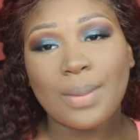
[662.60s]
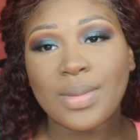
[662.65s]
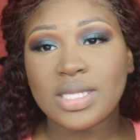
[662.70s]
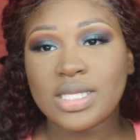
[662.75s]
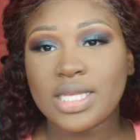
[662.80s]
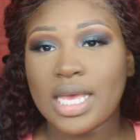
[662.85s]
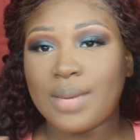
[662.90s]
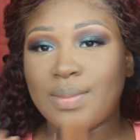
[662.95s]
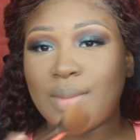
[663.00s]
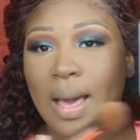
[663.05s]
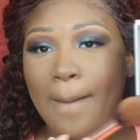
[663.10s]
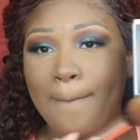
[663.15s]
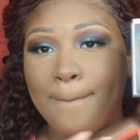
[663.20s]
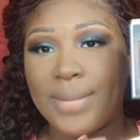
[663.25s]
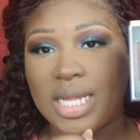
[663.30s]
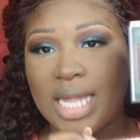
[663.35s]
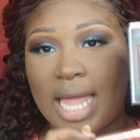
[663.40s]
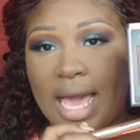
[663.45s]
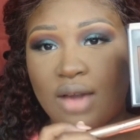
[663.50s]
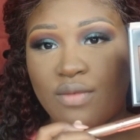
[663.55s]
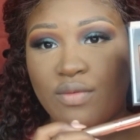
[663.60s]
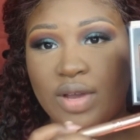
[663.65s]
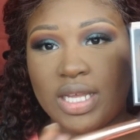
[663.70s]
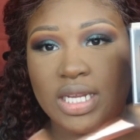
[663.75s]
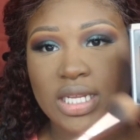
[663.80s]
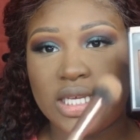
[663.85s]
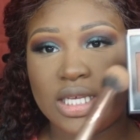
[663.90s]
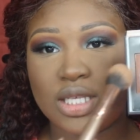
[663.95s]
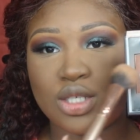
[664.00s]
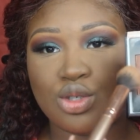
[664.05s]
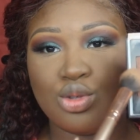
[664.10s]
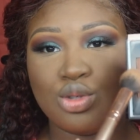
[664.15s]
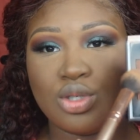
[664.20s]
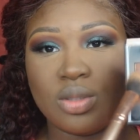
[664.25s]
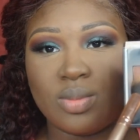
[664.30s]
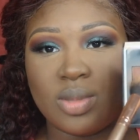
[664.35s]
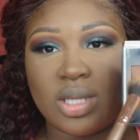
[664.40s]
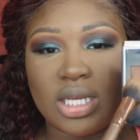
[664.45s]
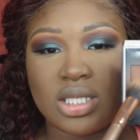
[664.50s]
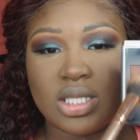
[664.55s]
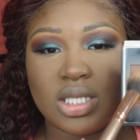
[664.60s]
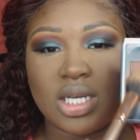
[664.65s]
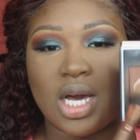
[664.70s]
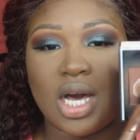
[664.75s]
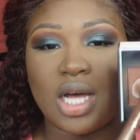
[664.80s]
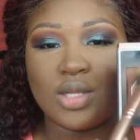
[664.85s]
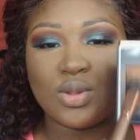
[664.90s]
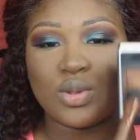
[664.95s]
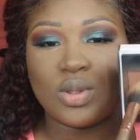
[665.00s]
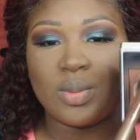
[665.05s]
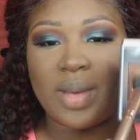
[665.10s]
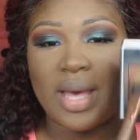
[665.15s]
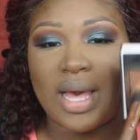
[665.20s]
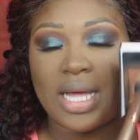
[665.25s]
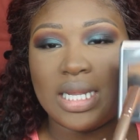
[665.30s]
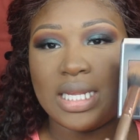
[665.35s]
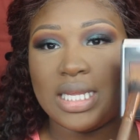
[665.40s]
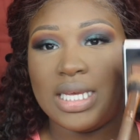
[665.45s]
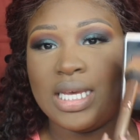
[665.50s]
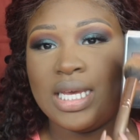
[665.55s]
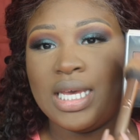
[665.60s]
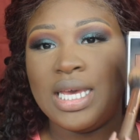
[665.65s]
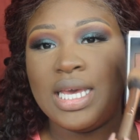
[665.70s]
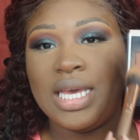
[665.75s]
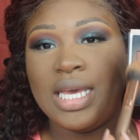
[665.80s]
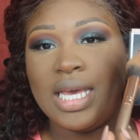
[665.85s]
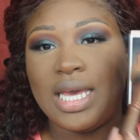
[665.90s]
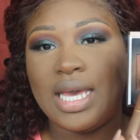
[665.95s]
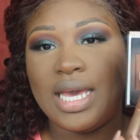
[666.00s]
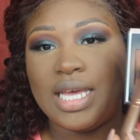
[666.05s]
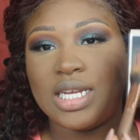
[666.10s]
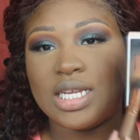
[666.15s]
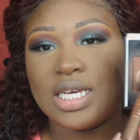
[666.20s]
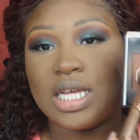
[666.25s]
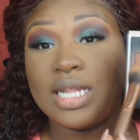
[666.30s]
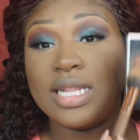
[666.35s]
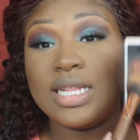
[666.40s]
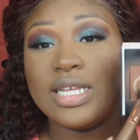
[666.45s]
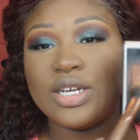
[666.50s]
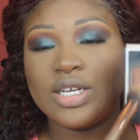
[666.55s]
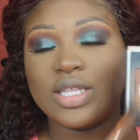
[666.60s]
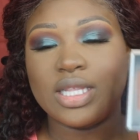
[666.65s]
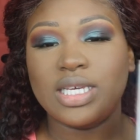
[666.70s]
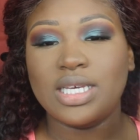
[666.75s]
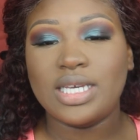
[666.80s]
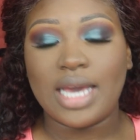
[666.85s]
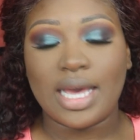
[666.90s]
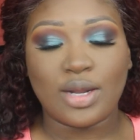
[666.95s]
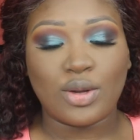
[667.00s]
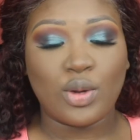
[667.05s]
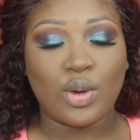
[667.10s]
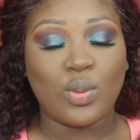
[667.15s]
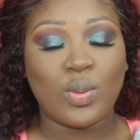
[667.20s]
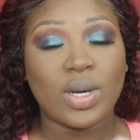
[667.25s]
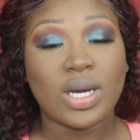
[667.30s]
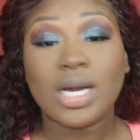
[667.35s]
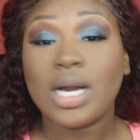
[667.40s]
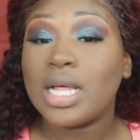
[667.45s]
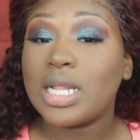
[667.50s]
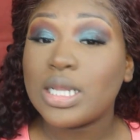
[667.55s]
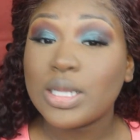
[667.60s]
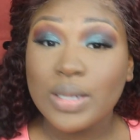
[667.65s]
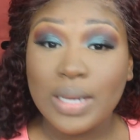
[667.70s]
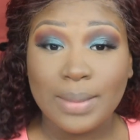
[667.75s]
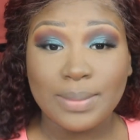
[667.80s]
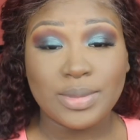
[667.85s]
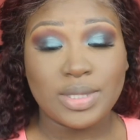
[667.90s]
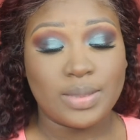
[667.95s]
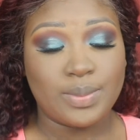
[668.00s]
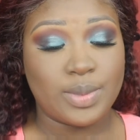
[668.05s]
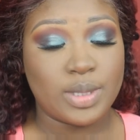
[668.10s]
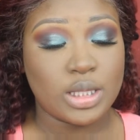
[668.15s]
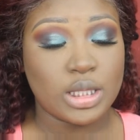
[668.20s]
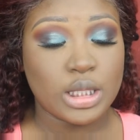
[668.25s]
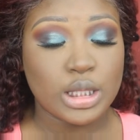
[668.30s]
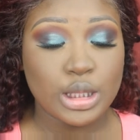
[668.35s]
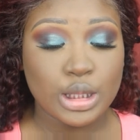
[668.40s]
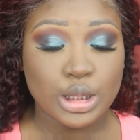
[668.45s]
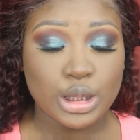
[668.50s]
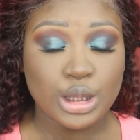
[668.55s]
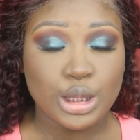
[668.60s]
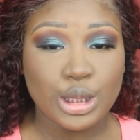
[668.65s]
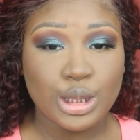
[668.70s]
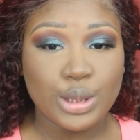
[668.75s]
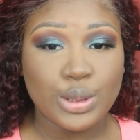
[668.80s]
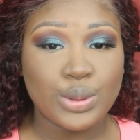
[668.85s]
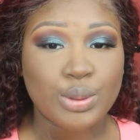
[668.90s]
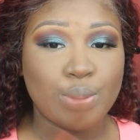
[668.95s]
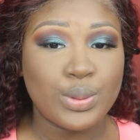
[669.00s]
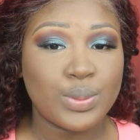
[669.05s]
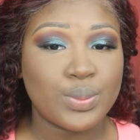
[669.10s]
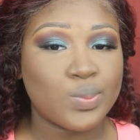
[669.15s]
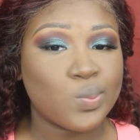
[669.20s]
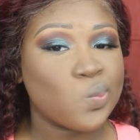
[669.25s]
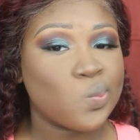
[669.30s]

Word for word: I'm gonna take my Black Radiance True Complexion Contour Palette, and clearly y'all know what color I'm dipping into.